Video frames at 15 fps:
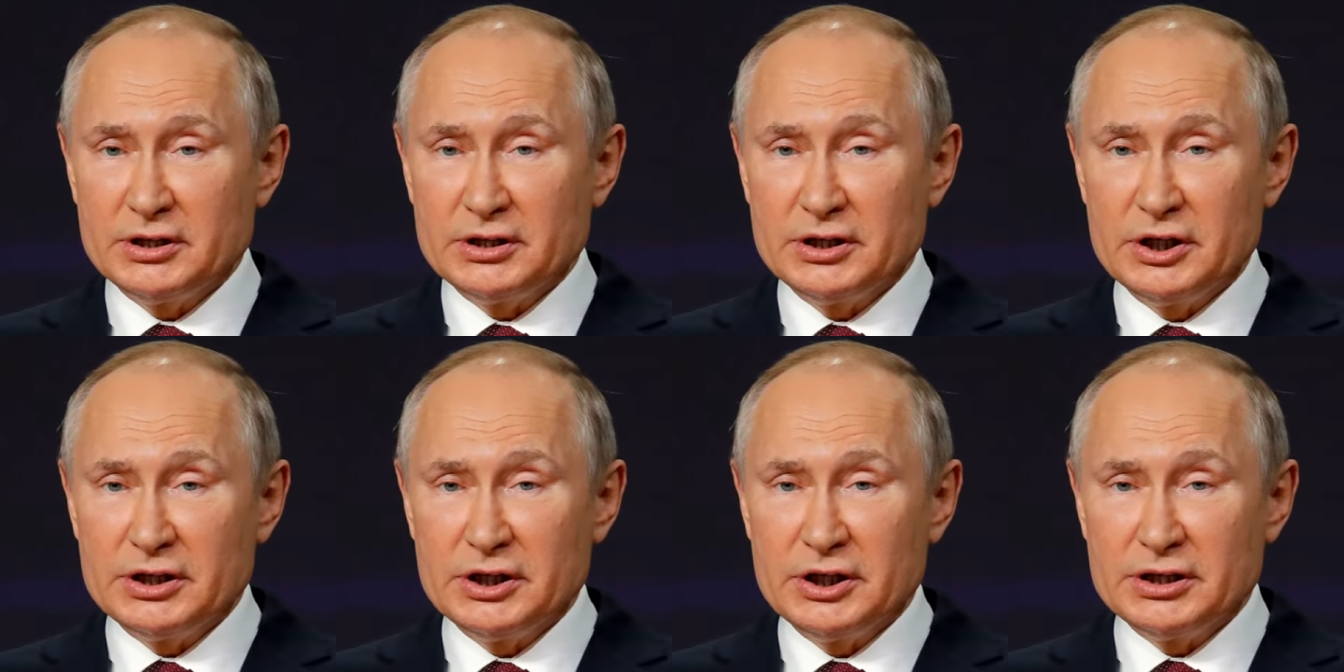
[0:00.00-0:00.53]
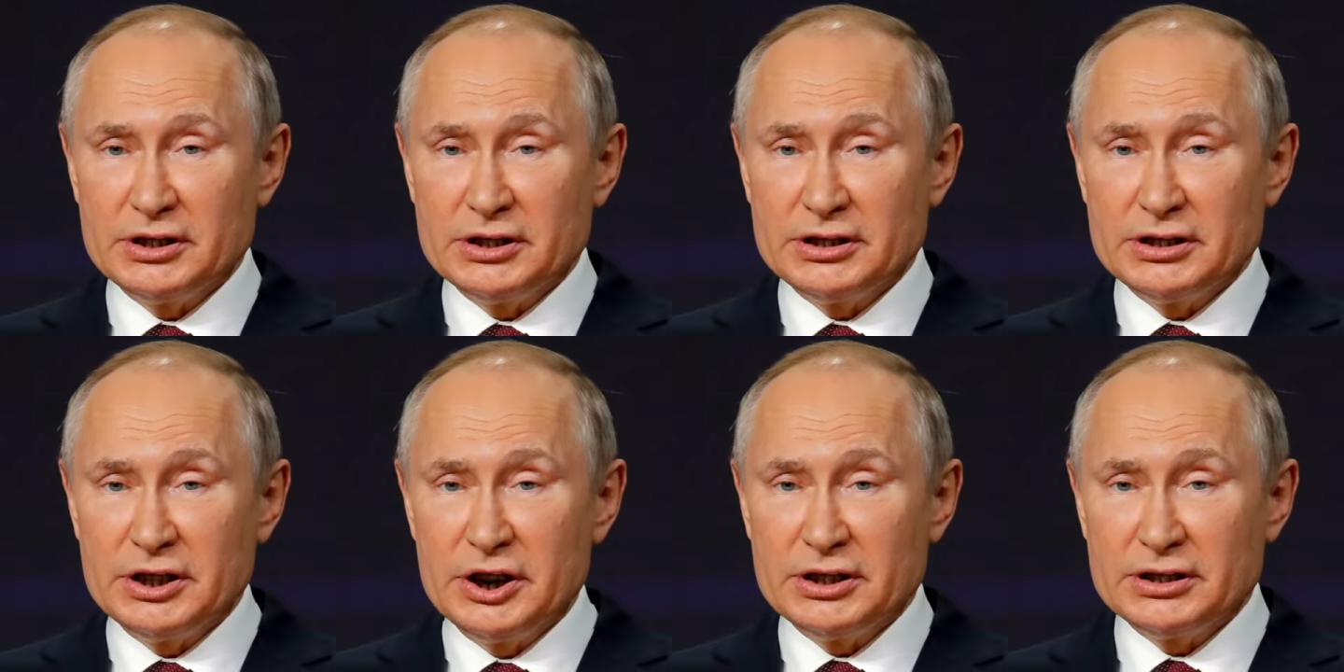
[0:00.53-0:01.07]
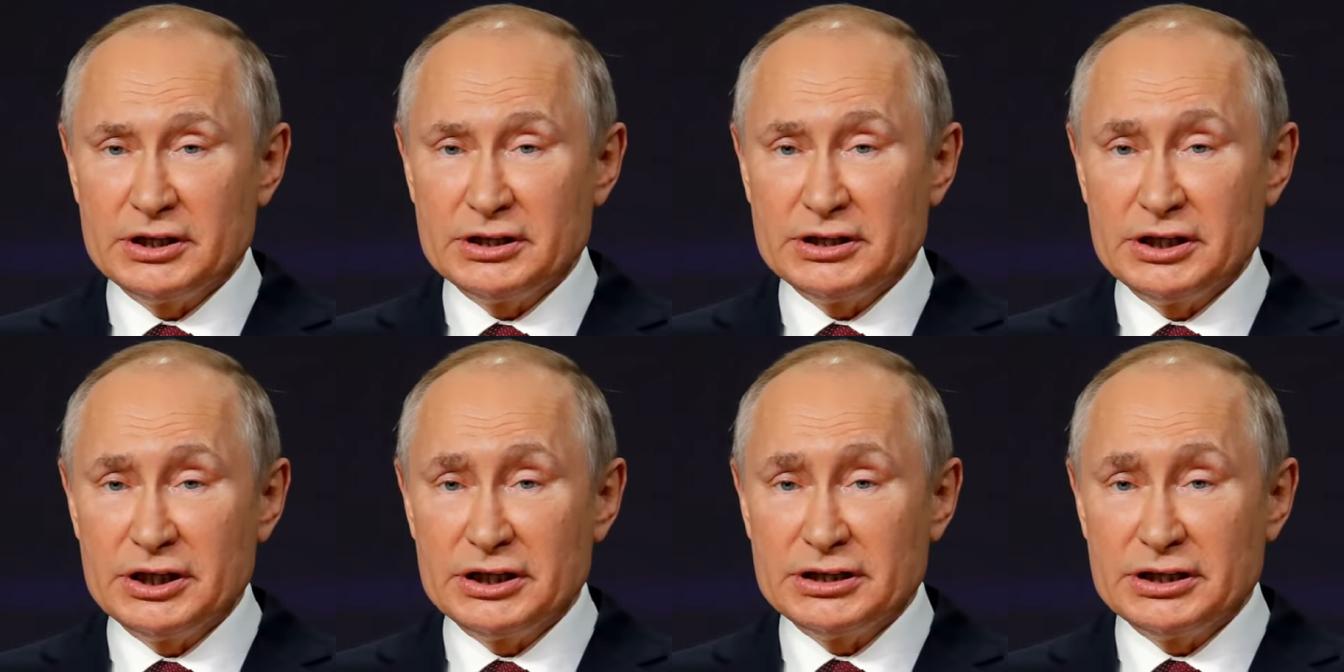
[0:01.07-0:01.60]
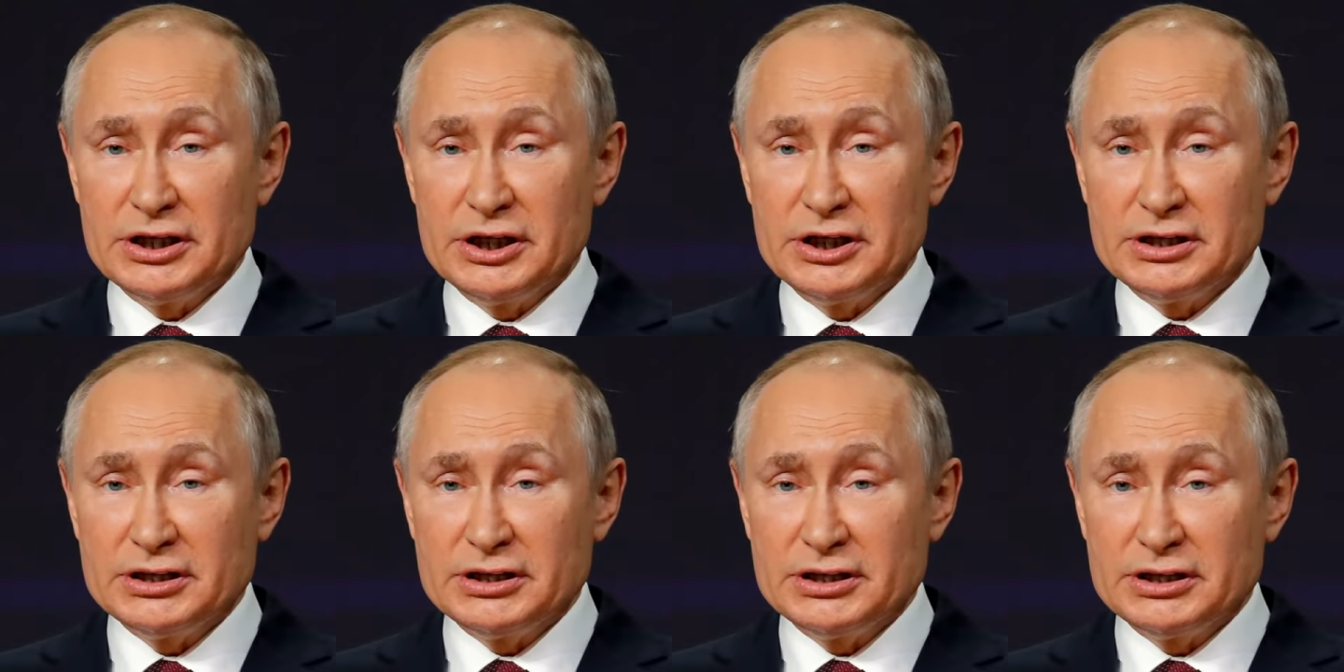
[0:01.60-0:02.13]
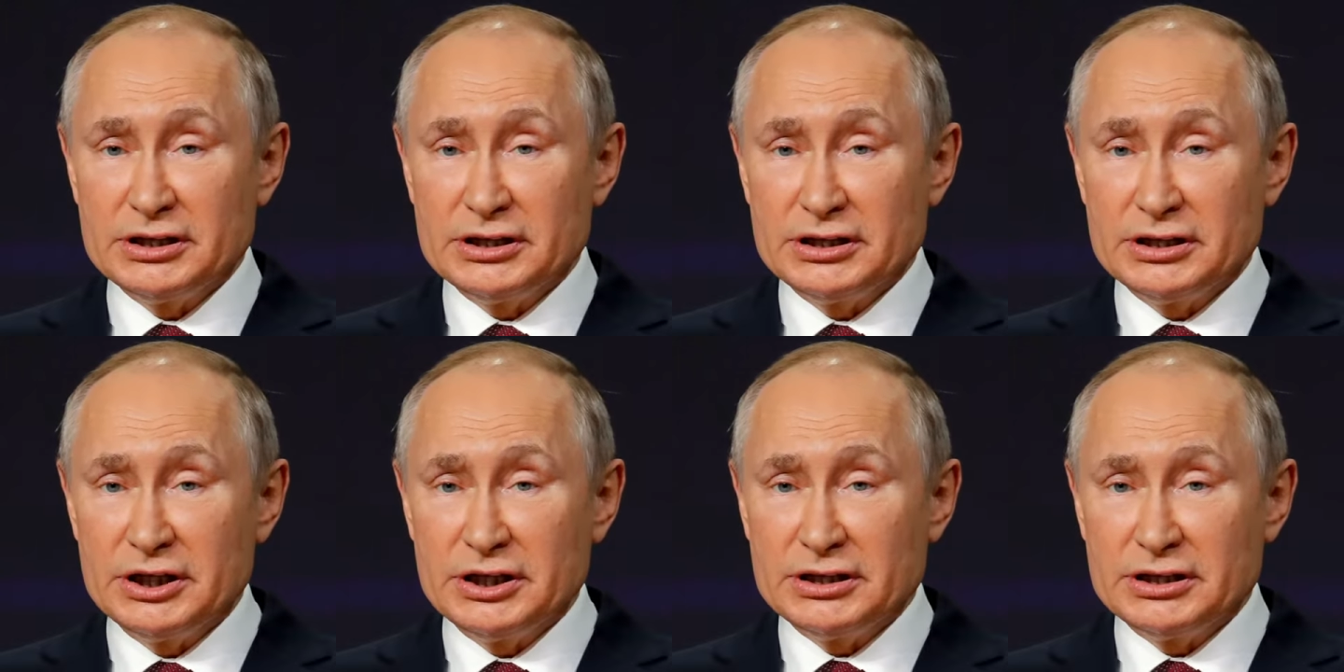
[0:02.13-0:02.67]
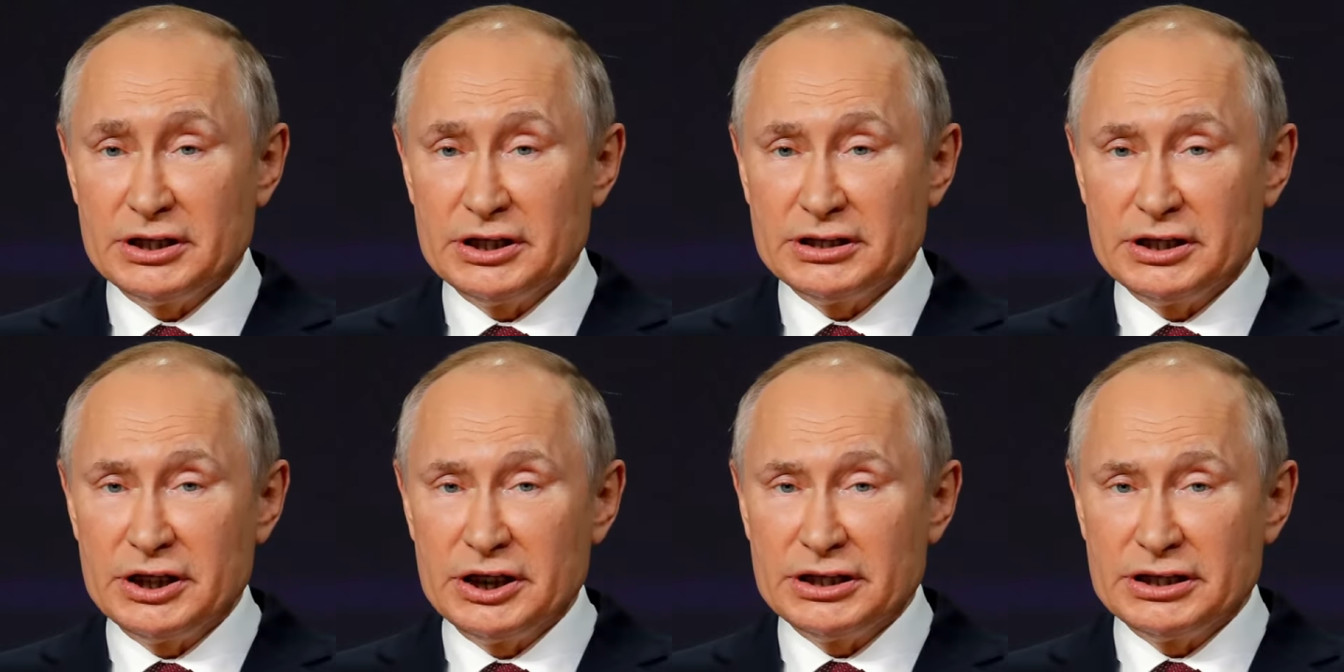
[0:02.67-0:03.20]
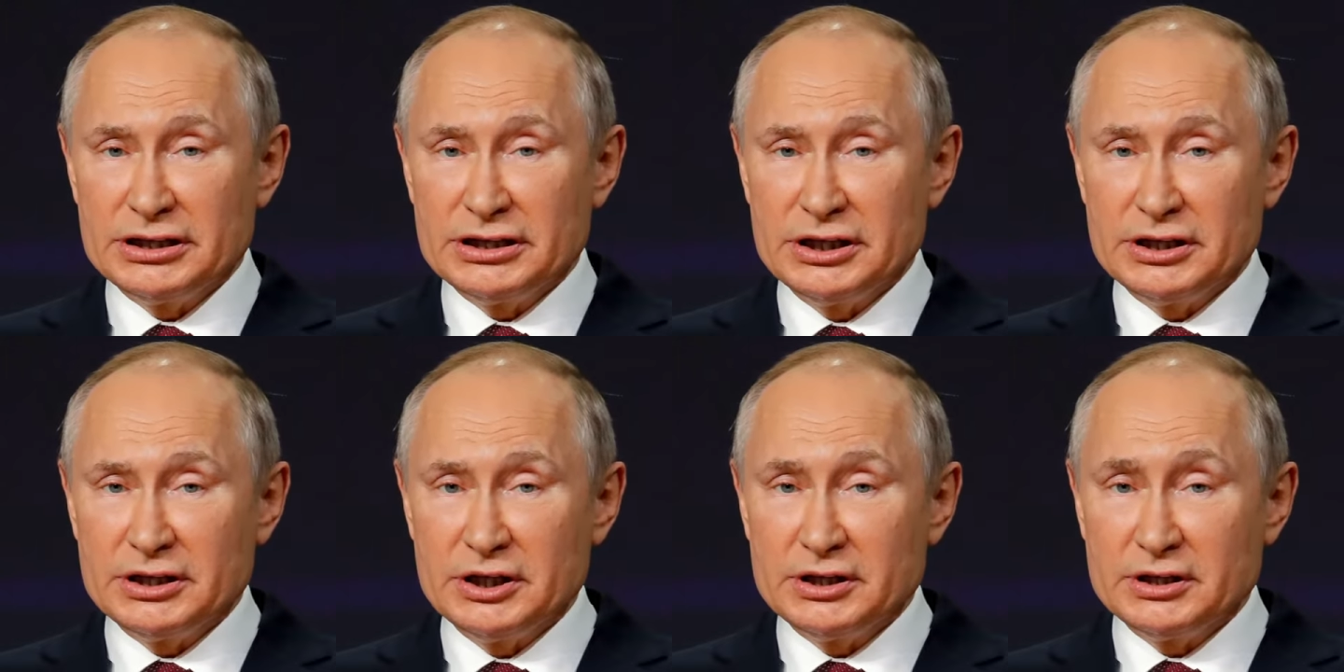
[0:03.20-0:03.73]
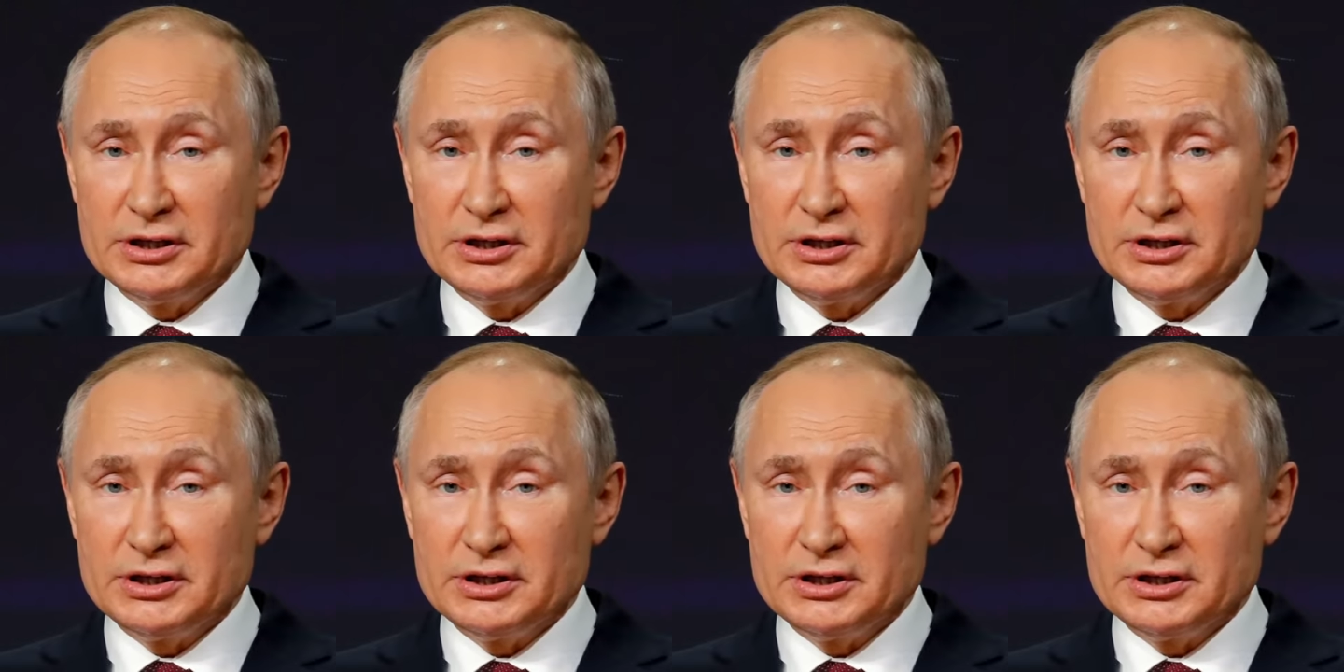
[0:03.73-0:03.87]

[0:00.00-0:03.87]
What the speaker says: I had a conversation with Joe Biden today.